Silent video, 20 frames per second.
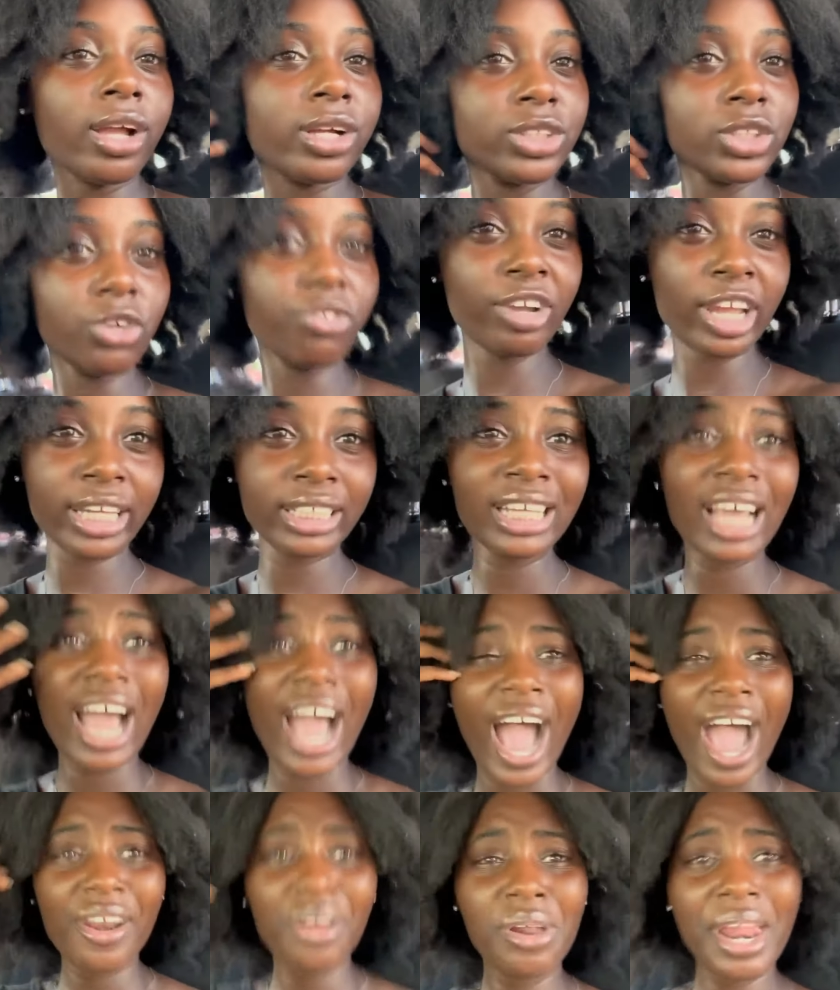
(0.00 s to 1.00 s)
Don't forget.
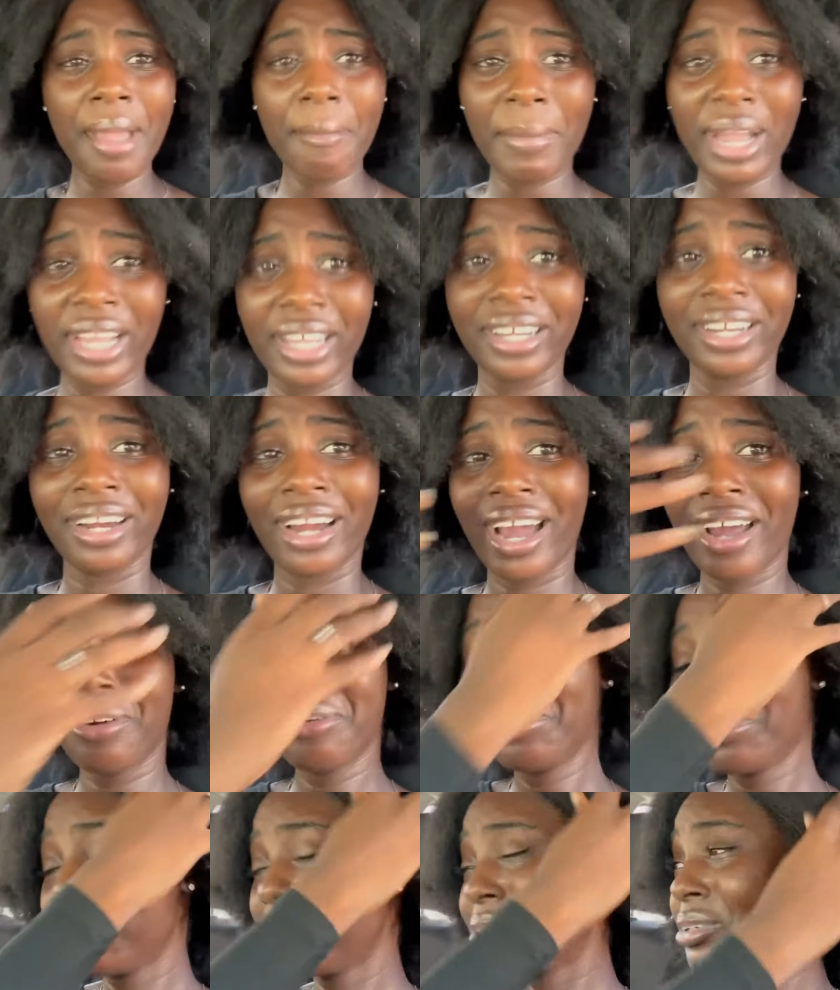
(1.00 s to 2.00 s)
I don't like my hair. I
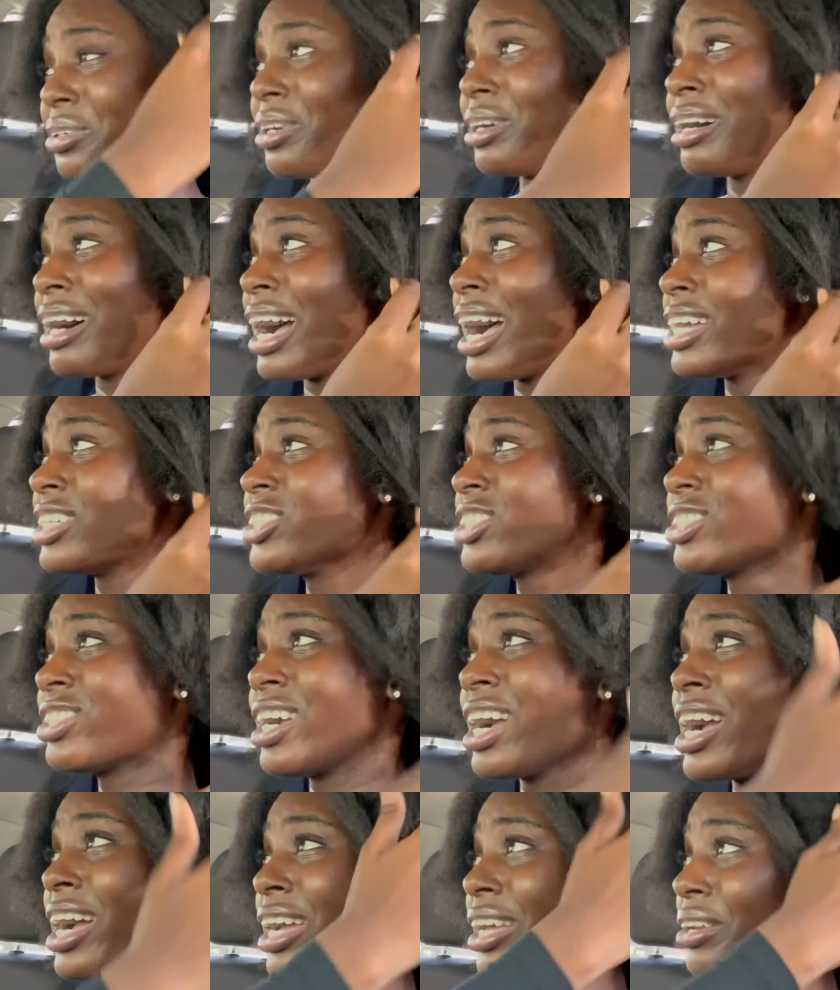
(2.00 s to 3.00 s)
don't know. I
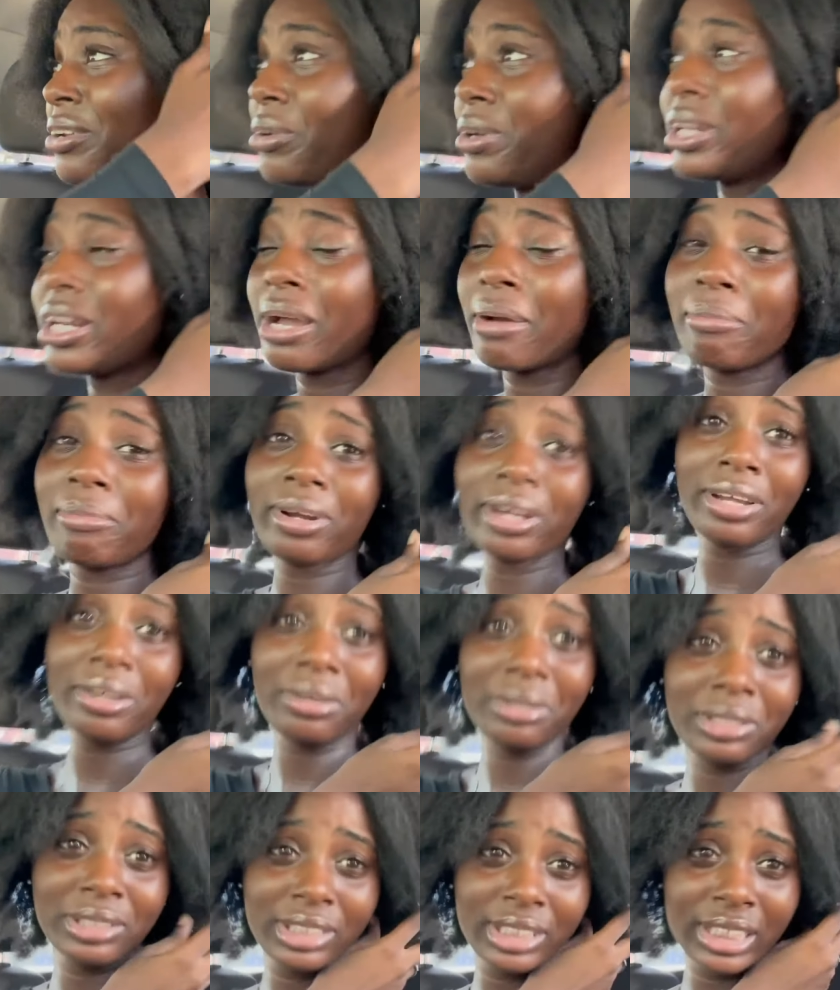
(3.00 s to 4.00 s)
tried doing a braid
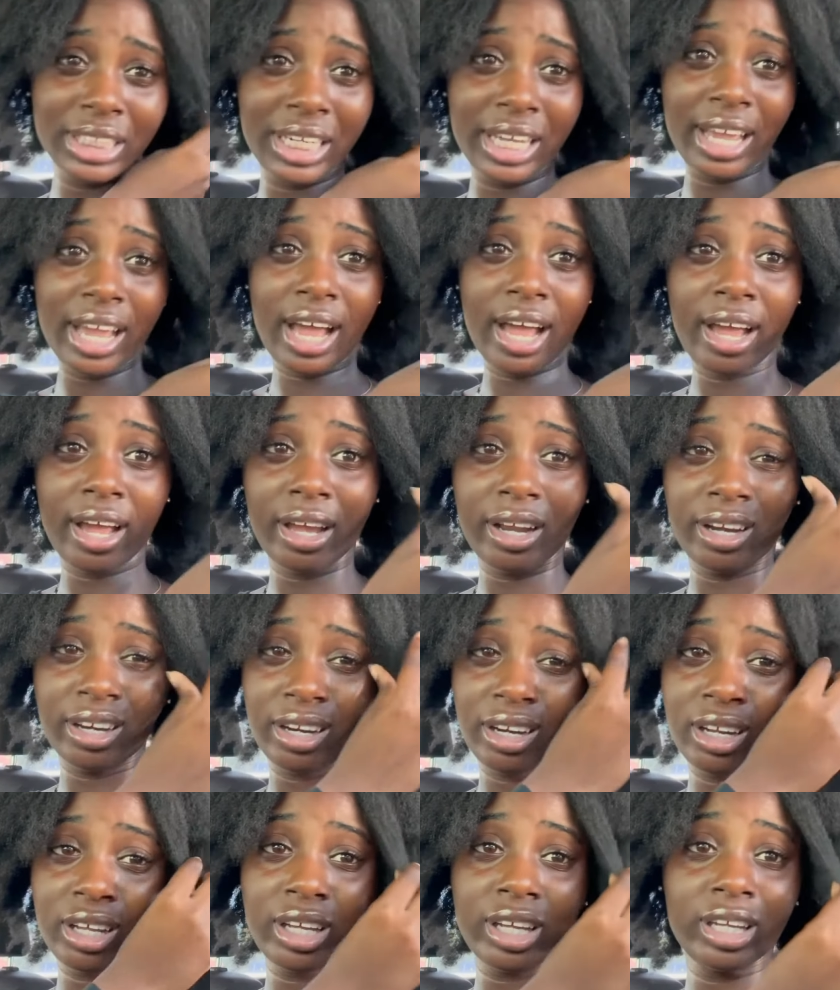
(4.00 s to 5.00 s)
out today
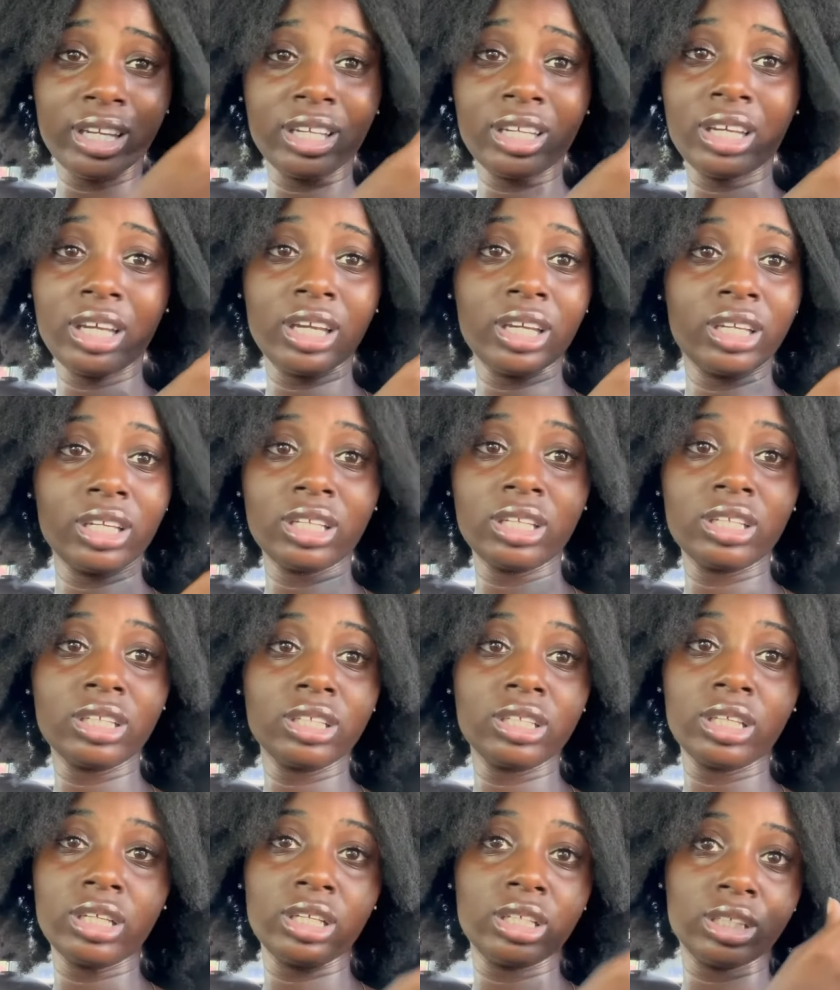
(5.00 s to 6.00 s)
and it
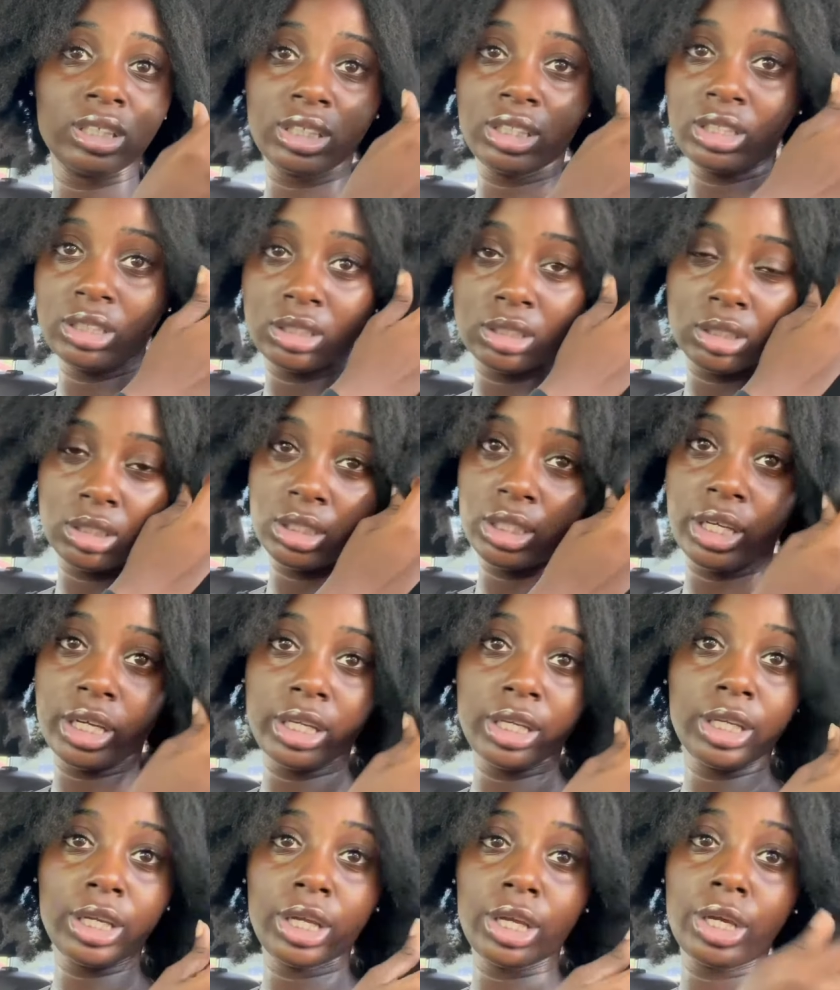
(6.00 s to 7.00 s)
did
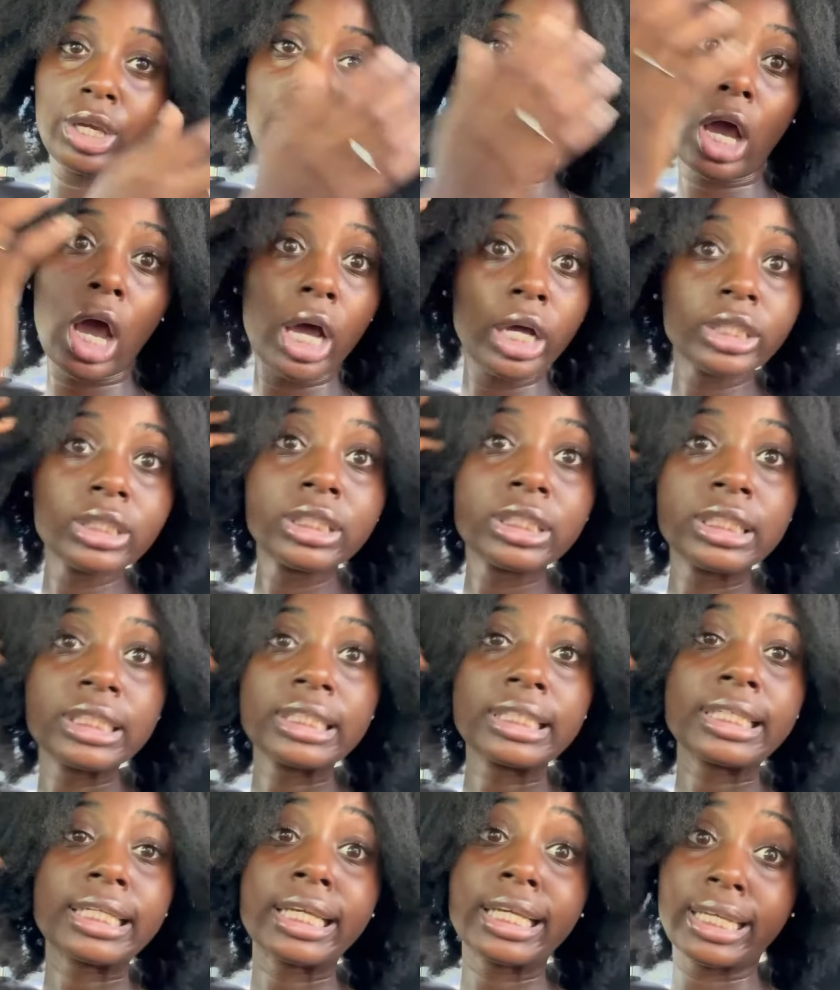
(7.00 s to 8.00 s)
not
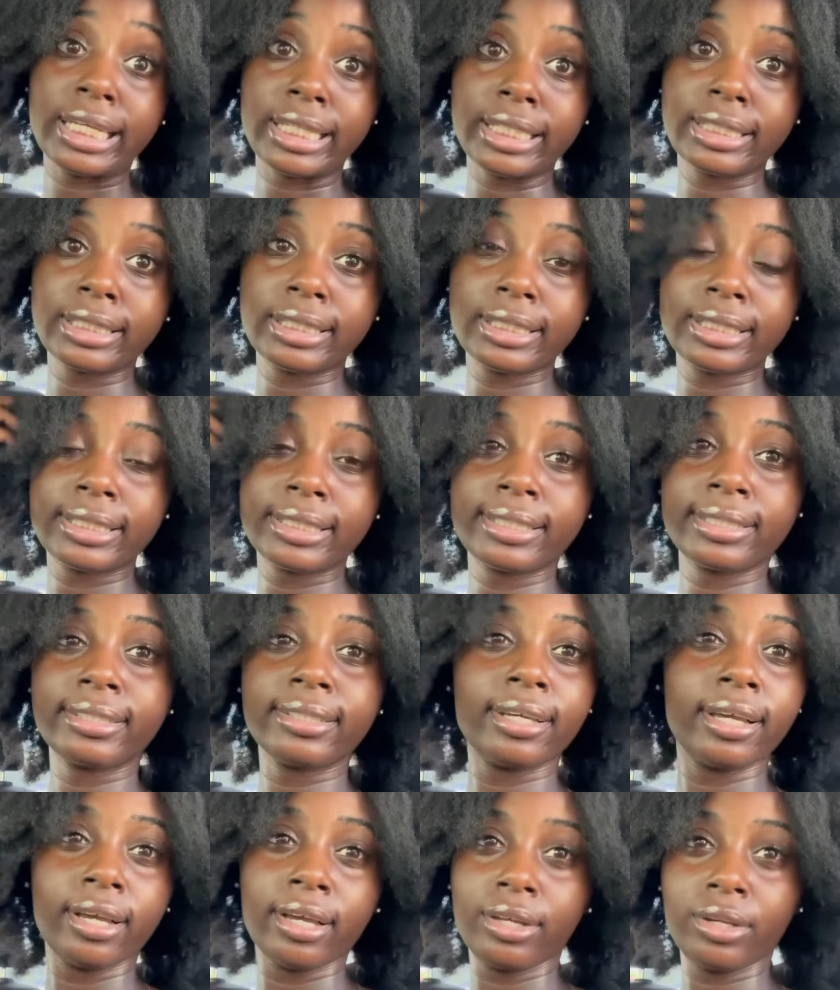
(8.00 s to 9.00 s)
eat.
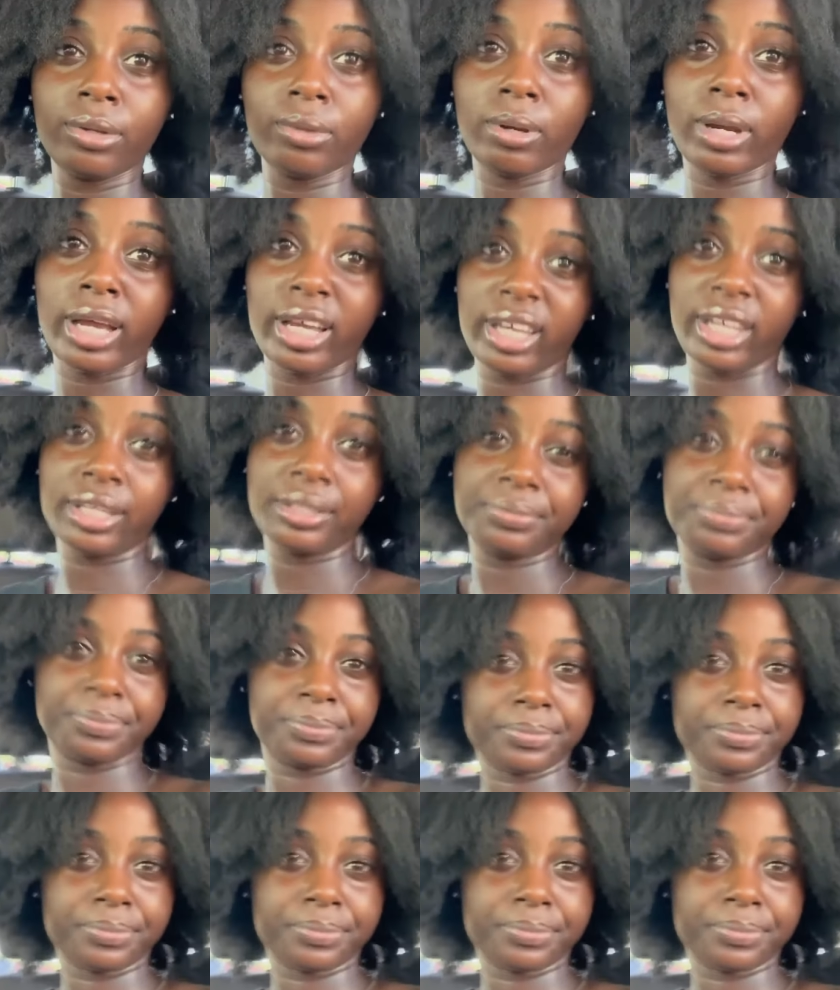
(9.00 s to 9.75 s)
Don't like it.